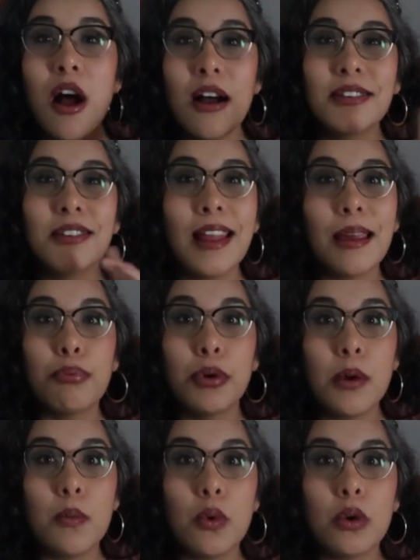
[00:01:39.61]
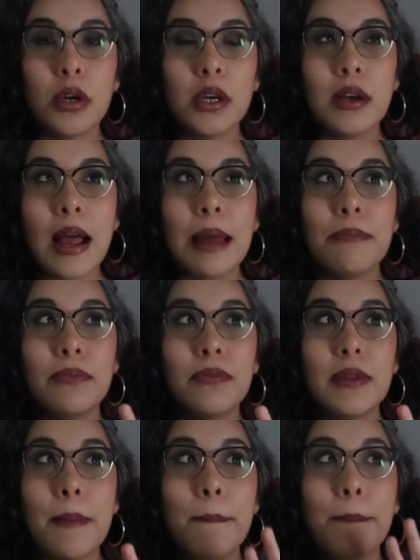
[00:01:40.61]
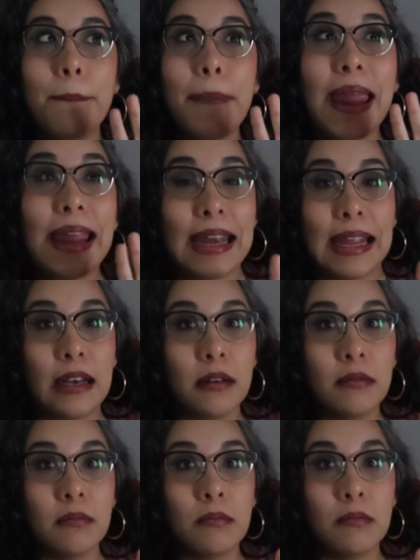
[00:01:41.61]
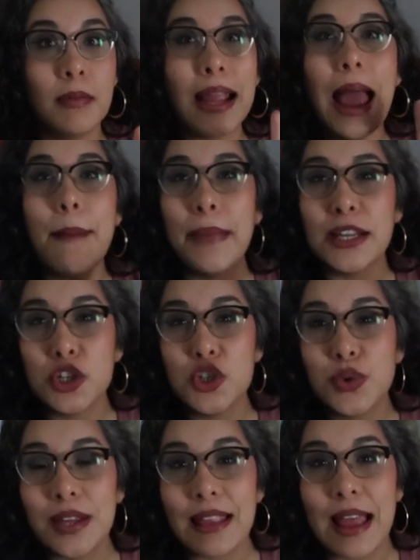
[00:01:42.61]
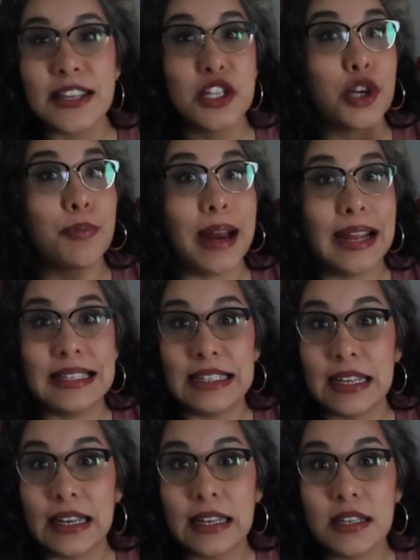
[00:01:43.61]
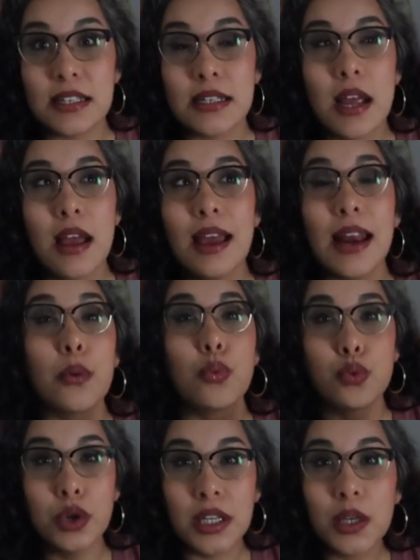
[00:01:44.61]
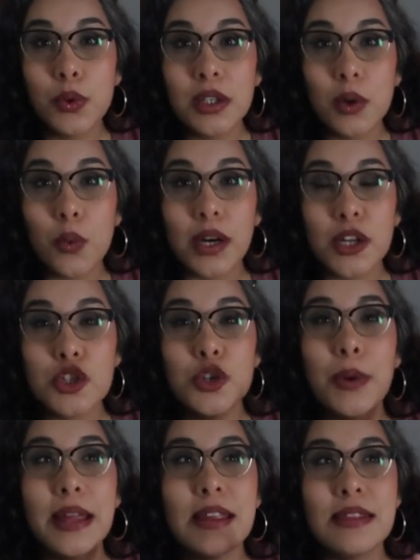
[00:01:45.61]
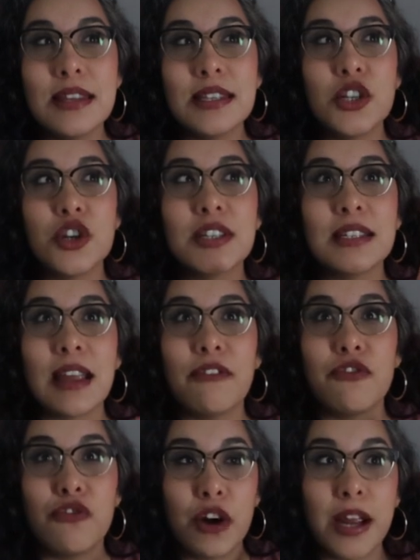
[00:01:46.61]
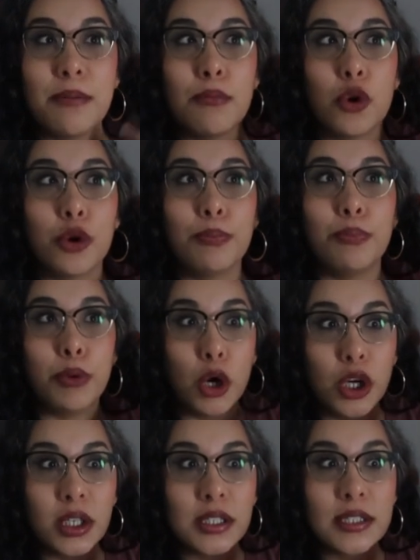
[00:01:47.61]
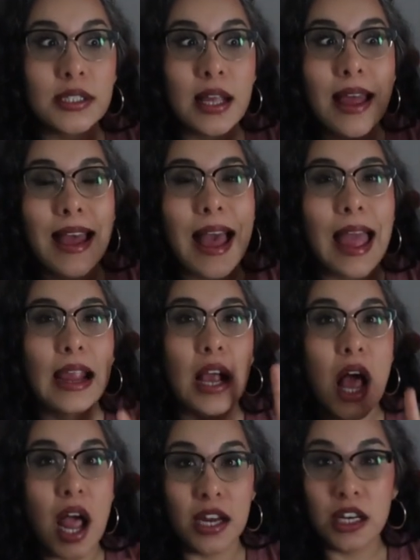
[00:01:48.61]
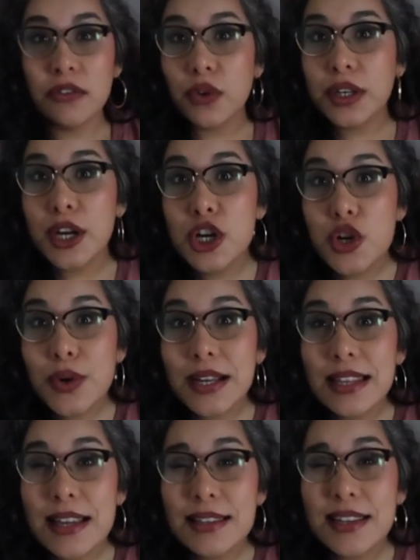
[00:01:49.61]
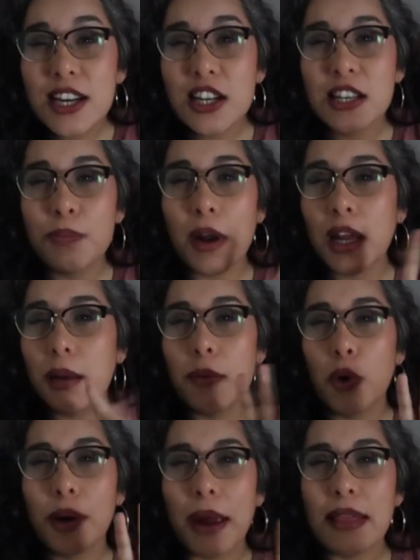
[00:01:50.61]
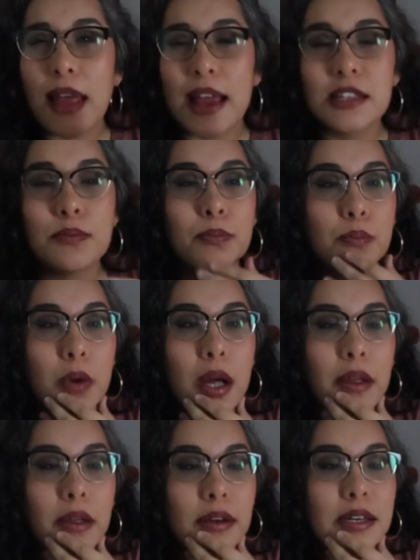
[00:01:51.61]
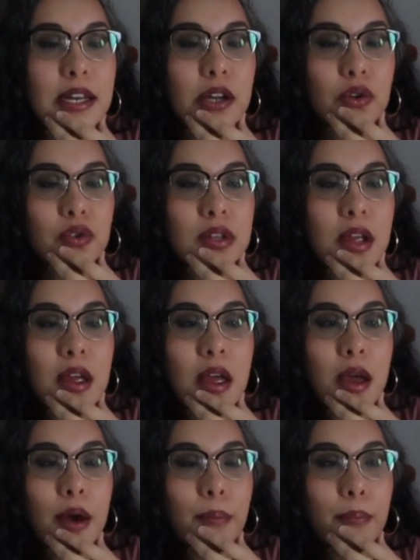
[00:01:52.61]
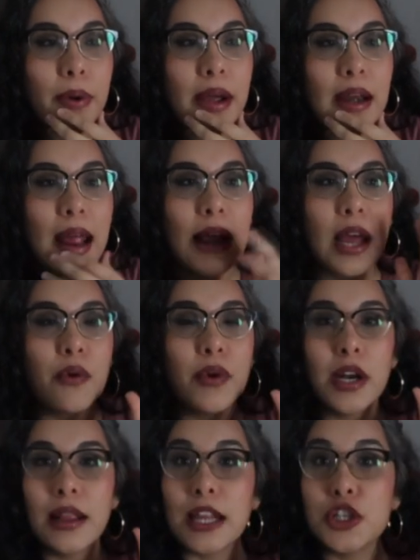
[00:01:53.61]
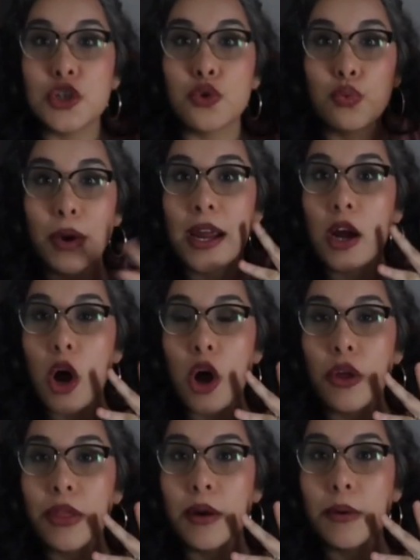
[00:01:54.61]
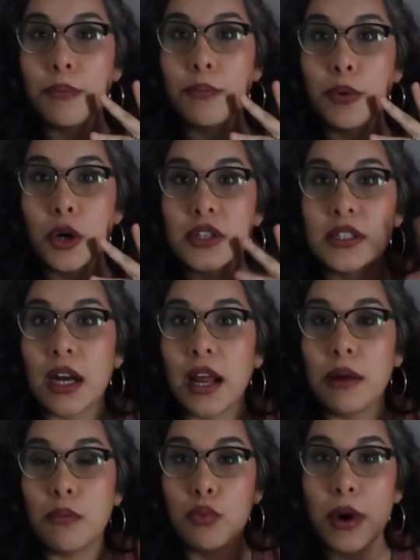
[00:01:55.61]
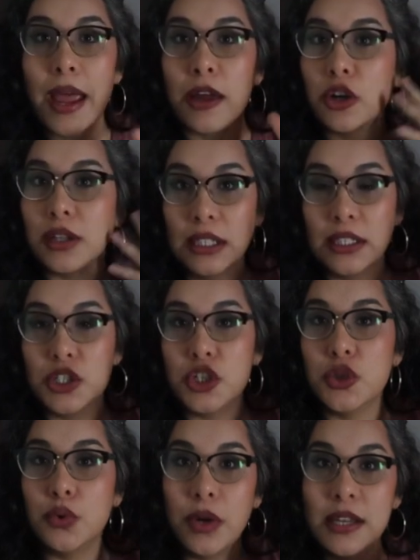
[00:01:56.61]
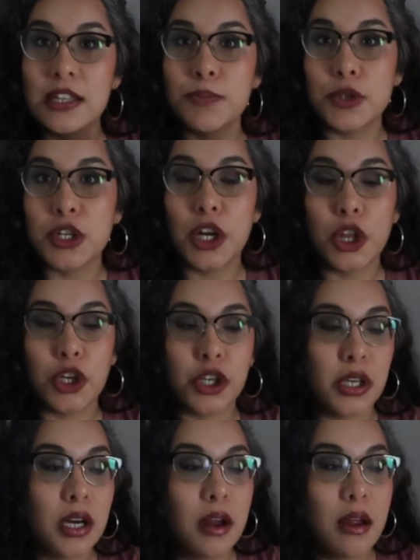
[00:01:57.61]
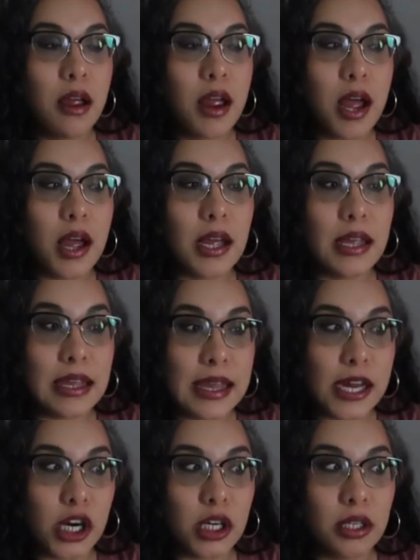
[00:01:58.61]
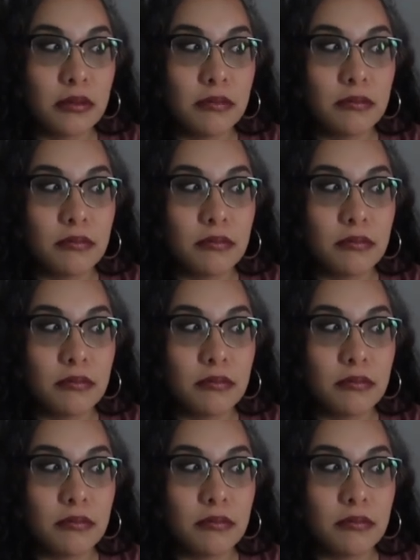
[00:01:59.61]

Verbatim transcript: Also, like pre-warn, I'm debating I meant to do it last year, but I didn't. And I really, really wanted to. And then this year, since I've read more books, I kind of wanted to do it this year. It's probably going to be one of my last uh, deals. But I kind of want to like just rank all the books that I read or listened to in this particular uh, year.